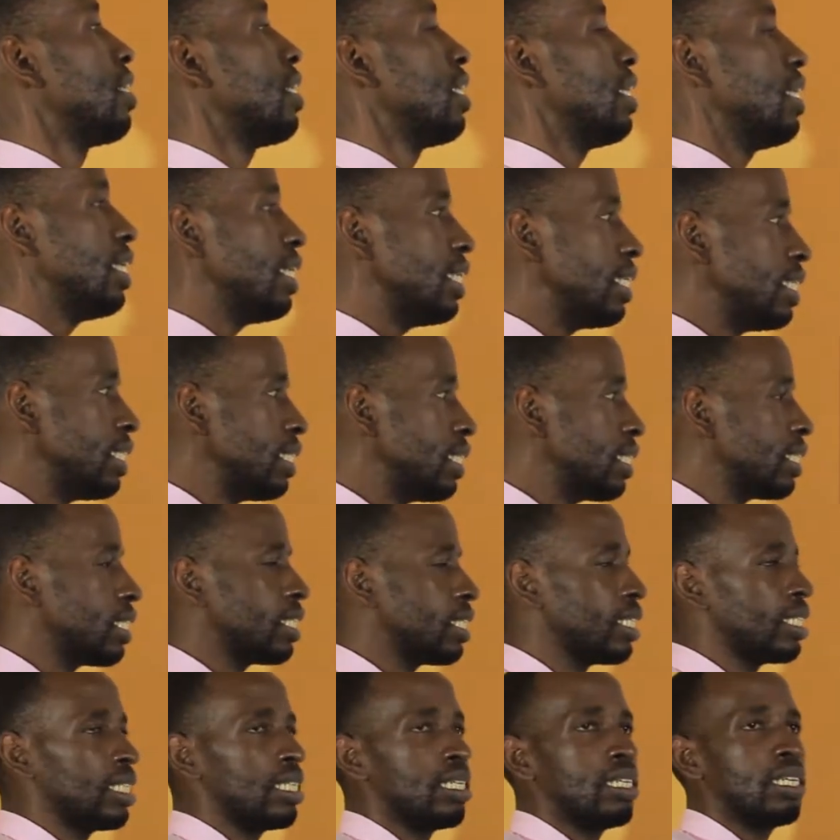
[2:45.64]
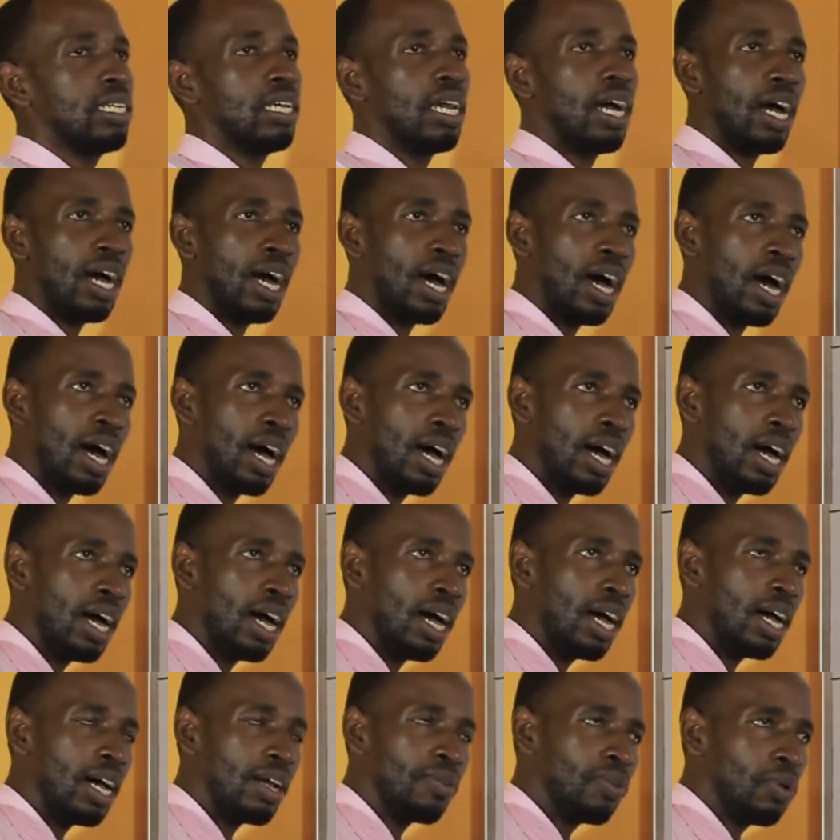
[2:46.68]
is,
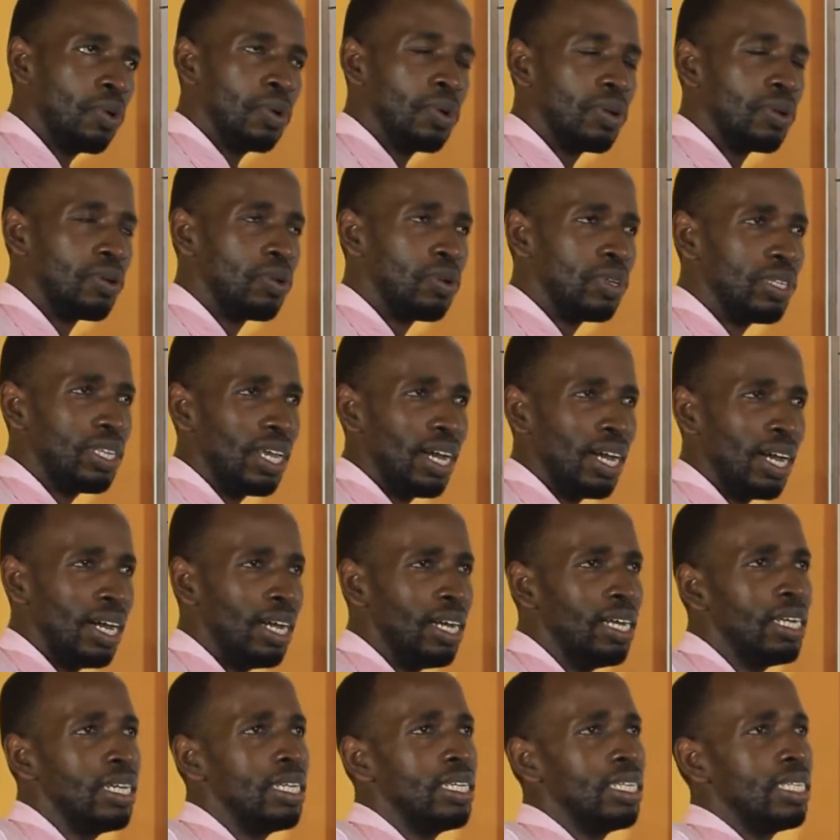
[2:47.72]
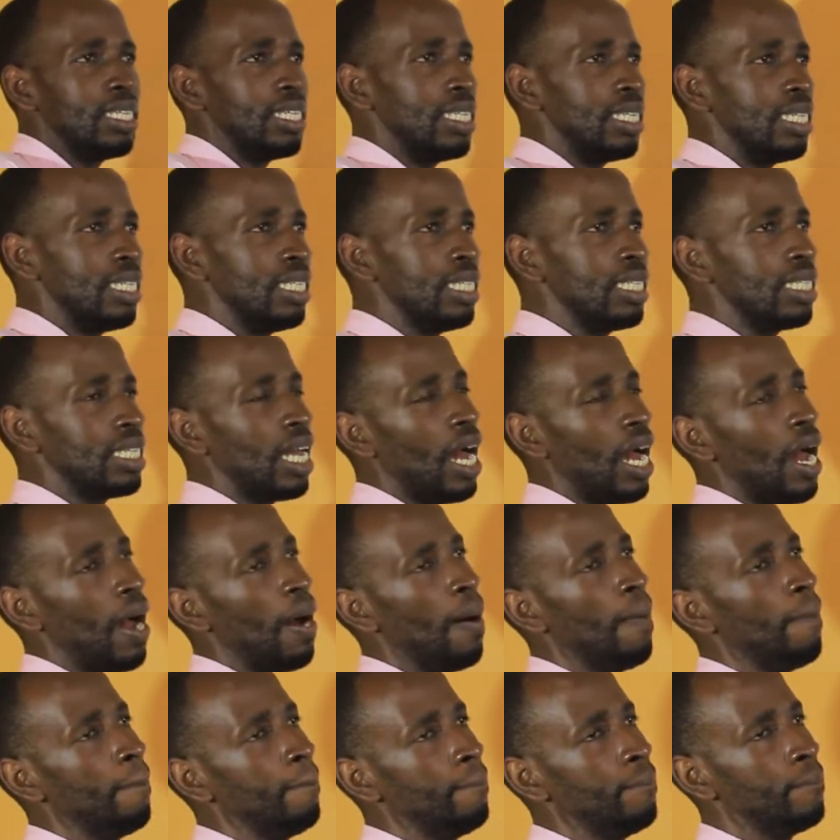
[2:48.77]
no, not is,
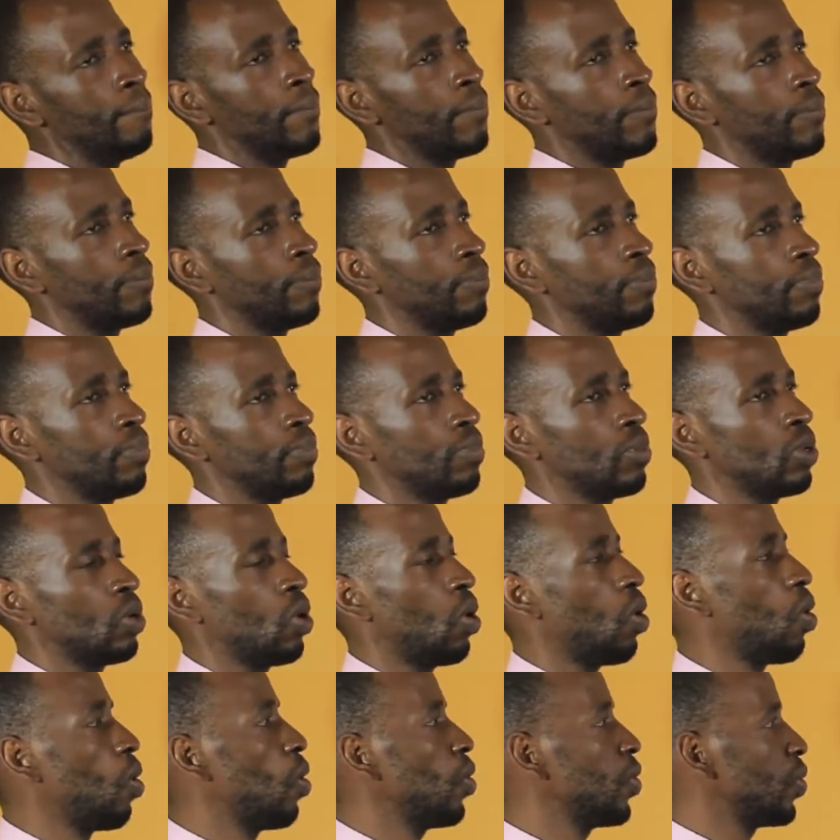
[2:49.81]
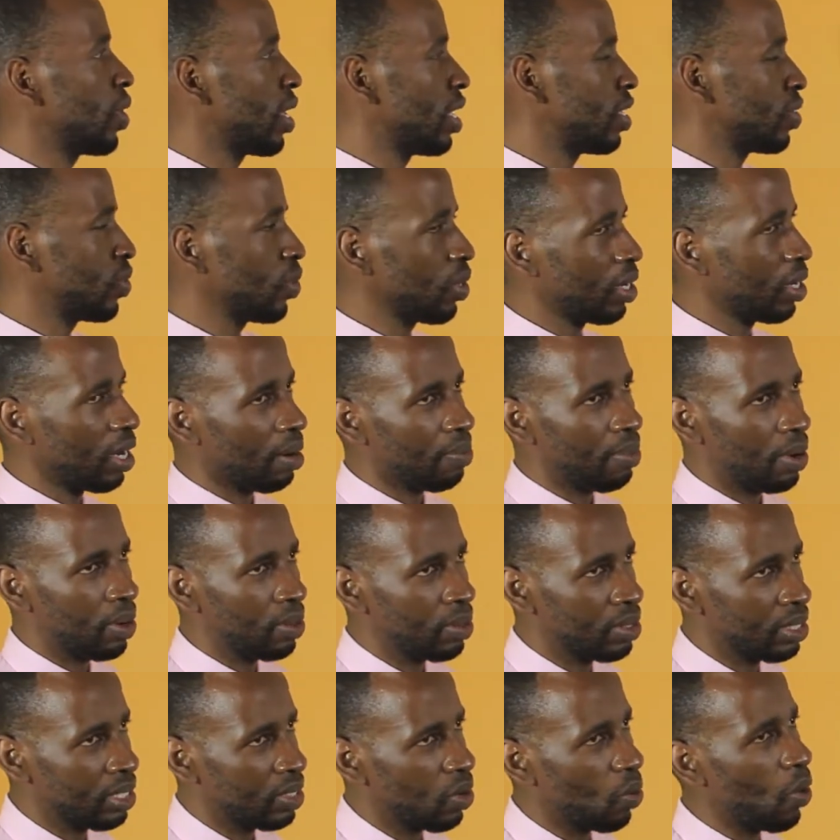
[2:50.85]
or you can talk
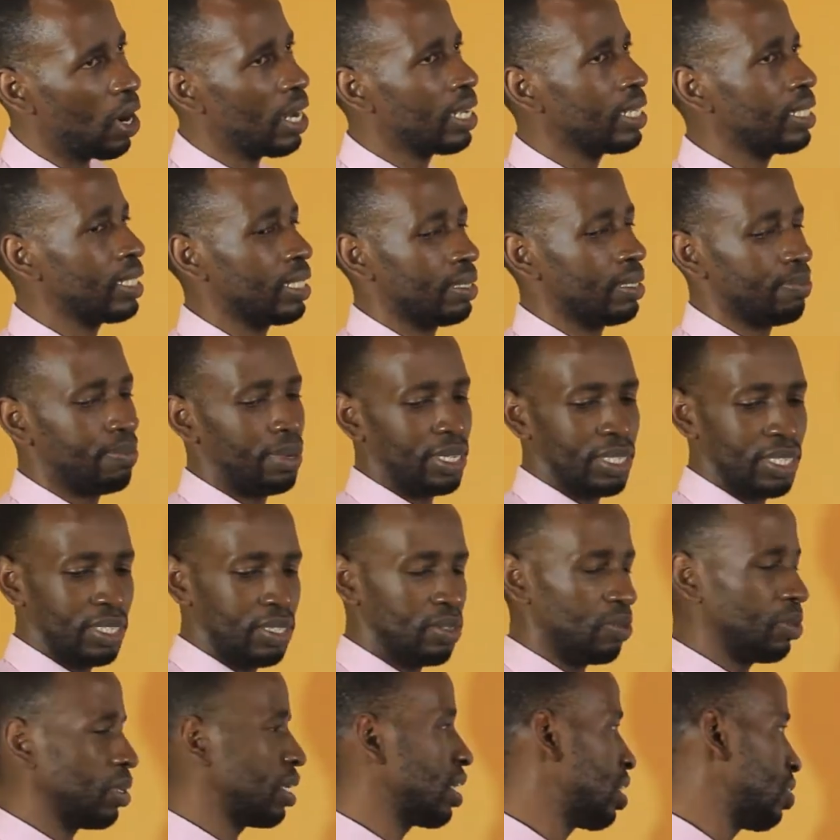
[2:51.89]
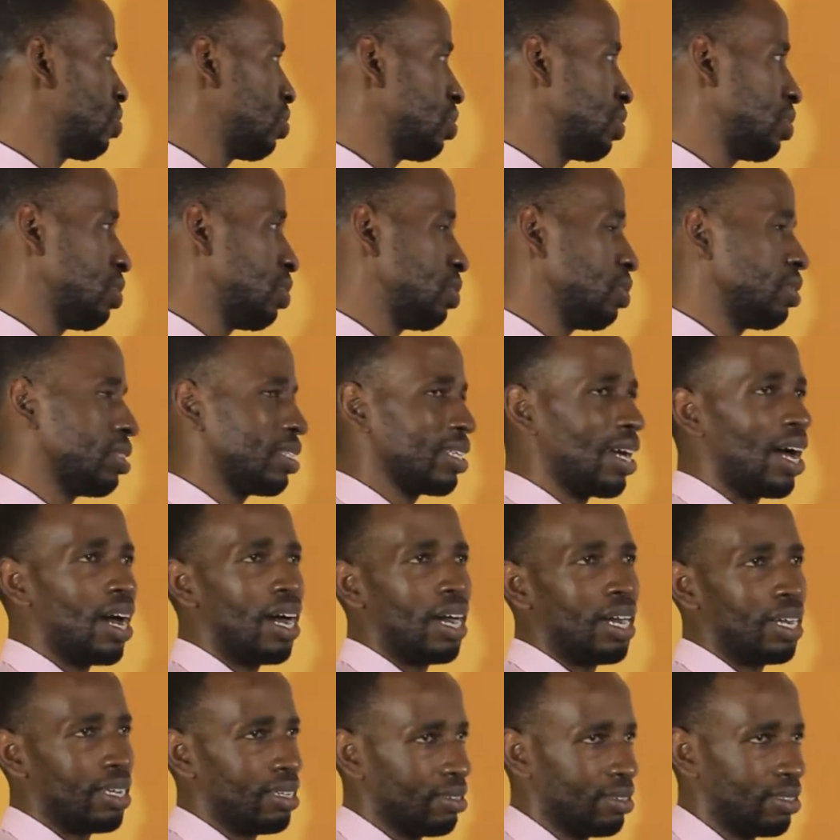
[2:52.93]
about was, but we cannot use
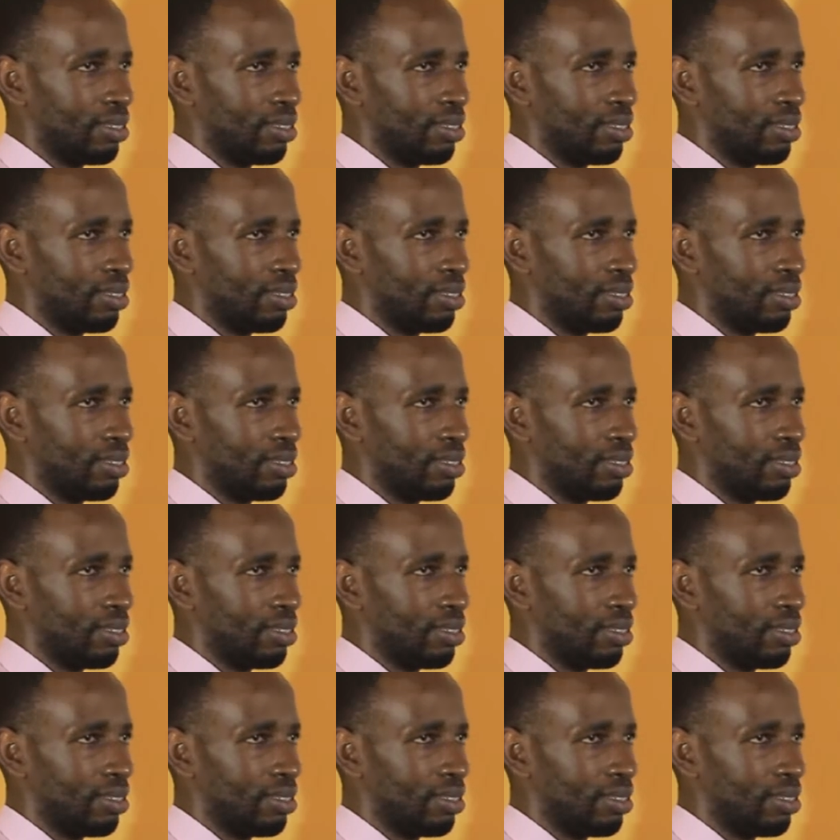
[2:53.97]
are.